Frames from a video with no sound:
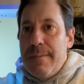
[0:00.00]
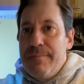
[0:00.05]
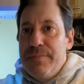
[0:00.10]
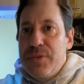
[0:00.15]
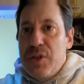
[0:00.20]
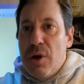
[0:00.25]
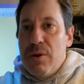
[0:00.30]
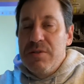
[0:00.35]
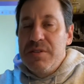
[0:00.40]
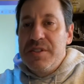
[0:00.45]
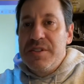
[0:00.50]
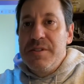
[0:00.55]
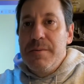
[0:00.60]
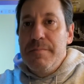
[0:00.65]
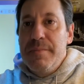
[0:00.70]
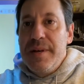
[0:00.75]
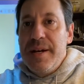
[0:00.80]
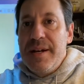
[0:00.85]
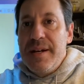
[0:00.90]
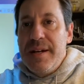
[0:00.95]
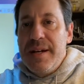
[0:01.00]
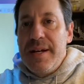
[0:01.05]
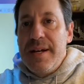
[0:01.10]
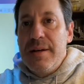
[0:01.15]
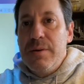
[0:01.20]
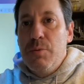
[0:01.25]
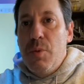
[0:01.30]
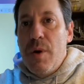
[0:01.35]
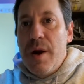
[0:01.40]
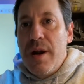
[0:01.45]
Don't submit
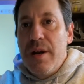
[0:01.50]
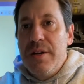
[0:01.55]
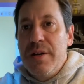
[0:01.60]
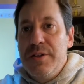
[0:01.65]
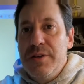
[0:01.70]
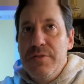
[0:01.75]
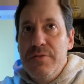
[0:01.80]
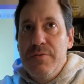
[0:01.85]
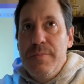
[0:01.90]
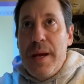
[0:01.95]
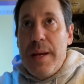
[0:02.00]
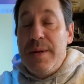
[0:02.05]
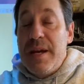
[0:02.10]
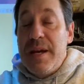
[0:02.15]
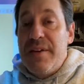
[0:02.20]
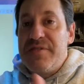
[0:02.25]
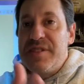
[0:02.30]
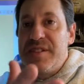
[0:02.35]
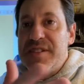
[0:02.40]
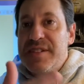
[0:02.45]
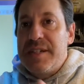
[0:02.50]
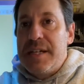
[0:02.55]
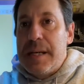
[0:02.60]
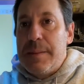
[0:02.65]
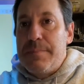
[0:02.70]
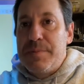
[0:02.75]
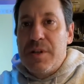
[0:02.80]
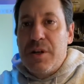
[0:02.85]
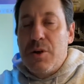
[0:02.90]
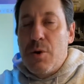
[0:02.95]
it where you maybe have
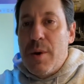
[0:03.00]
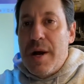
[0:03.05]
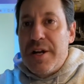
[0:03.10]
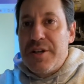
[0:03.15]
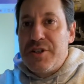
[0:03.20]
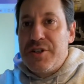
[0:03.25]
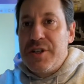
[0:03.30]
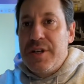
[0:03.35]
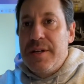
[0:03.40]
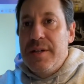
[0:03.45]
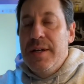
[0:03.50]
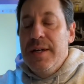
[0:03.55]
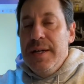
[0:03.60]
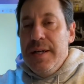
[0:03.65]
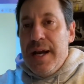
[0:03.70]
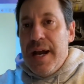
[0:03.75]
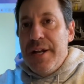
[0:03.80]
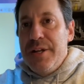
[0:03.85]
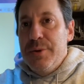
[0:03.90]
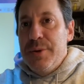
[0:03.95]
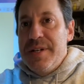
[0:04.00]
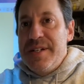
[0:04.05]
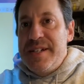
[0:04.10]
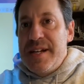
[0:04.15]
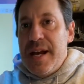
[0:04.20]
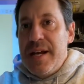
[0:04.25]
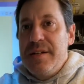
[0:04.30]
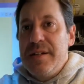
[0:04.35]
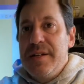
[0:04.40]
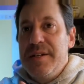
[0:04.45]
skipped a question and you
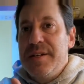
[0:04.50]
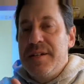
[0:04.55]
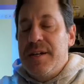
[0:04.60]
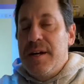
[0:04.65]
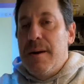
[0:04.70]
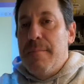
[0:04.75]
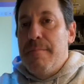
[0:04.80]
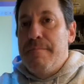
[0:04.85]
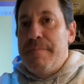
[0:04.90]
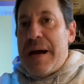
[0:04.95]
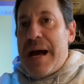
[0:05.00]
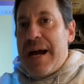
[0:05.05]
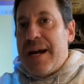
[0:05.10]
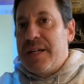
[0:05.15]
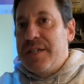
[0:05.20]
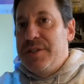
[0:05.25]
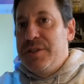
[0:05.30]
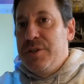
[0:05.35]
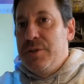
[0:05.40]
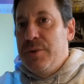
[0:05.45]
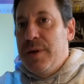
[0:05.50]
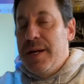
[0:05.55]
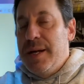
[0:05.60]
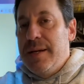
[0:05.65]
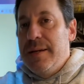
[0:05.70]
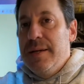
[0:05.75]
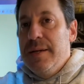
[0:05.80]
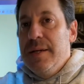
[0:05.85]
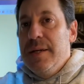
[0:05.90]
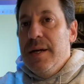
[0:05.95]
intended to come back to
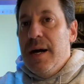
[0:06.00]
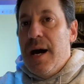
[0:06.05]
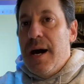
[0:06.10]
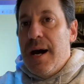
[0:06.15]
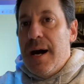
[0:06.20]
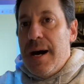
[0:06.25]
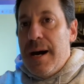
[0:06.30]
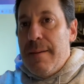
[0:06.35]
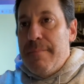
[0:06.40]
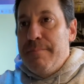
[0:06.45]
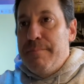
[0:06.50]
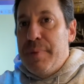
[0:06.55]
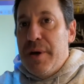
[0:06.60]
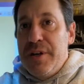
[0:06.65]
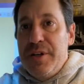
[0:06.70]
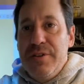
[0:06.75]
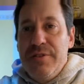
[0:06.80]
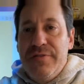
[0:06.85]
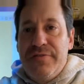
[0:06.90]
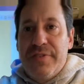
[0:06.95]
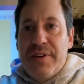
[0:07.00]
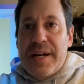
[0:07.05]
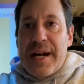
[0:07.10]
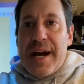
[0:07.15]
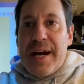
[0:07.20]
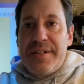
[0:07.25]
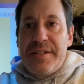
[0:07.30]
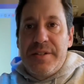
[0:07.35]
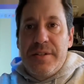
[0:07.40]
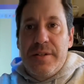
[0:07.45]
it, but you
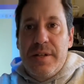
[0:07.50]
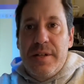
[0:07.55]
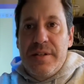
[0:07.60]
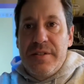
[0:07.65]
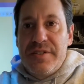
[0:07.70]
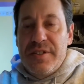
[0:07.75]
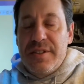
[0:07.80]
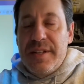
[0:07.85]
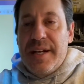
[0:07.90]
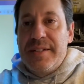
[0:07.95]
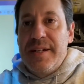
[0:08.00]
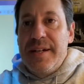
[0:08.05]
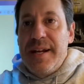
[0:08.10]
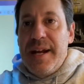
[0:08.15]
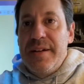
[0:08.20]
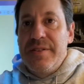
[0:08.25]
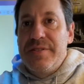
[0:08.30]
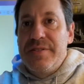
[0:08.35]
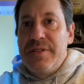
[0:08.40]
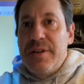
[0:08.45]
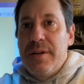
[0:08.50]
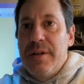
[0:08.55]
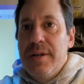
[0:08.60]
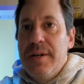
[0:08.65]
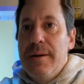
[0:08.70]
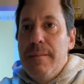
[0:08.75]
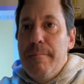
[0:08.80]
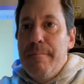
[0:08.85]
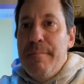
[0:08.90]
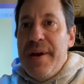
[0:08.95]
forgot to select an answer.
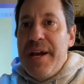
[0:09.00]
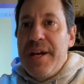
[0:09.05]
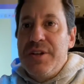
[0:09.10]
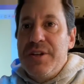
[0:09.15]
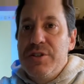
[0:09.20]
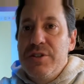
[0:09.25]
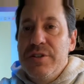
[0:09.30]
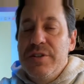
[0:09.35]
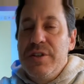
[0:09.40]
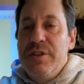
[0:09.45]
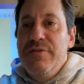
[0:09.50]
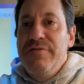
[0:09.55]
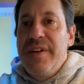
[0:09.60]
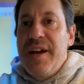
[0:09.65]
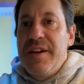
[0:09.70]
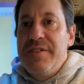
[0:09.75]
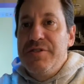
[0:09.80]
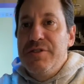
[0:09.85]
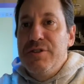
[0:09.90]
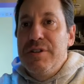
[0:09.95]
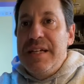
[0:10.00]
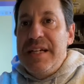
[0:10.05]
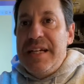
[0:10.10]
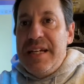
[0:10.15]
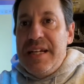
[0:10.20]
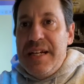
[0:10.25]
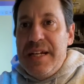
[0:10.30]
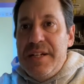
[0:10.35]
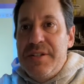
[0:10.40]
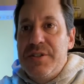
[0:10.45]
Make sure that you've answered
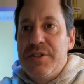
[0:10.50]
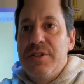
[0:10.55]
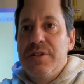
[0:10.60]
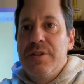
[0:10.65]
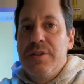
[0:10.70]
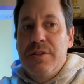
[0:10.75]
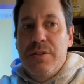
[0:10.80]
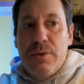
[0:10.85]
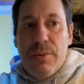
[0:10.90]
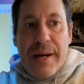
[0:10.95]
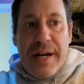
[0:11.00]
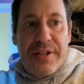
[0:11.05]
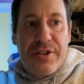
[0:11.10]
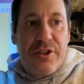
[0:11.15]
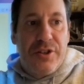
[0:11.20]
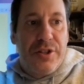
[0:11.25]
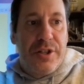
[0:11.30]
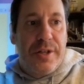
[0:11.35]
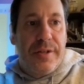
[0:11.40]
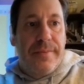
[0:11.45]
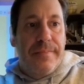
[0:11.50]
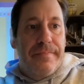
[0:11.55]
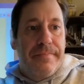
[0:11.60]
each question.